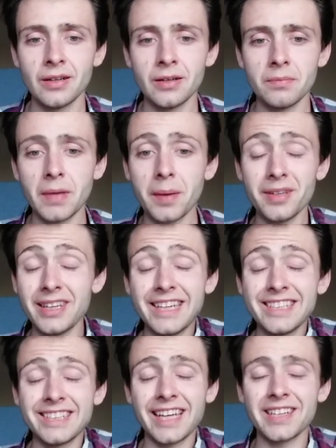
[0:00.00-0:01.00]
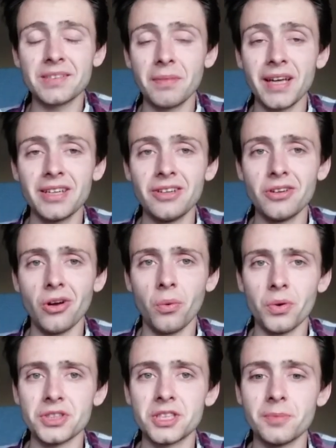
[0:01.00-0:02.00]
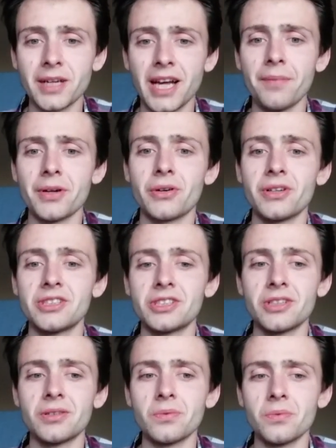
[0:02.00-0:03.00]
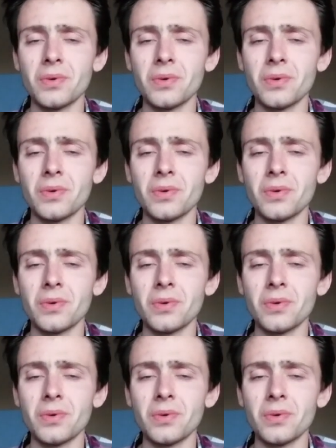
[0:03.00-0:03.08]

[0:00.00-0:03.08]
Maybe these things make you not want to become a Christian.